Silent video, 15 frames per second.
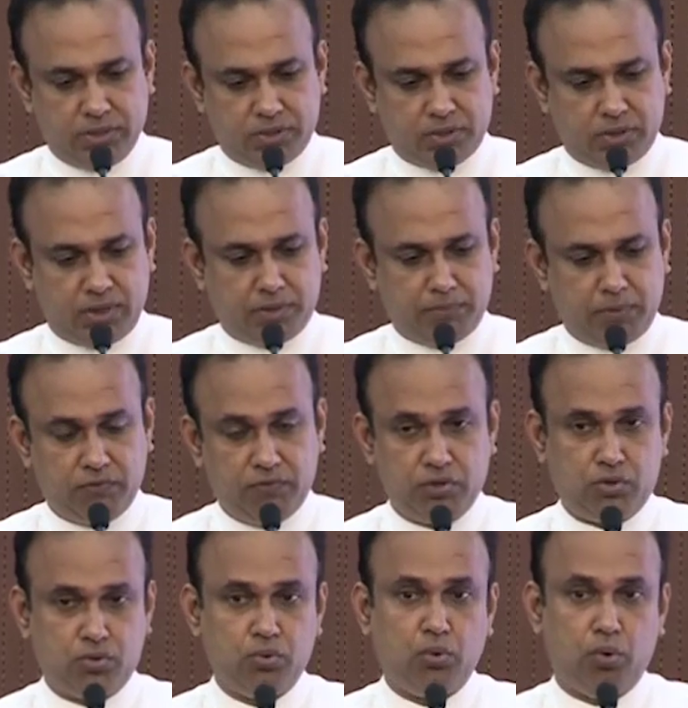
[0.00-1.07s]
So let me
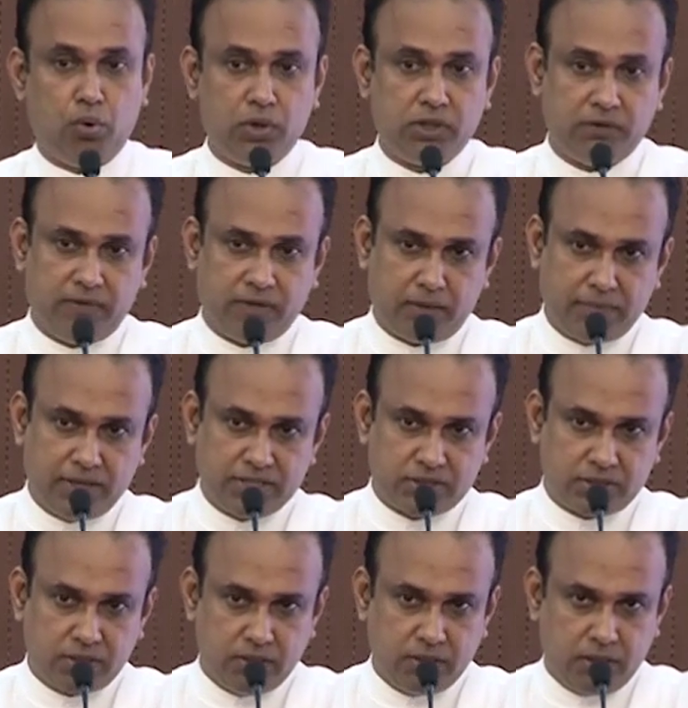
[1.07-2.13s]
wish you all the very best,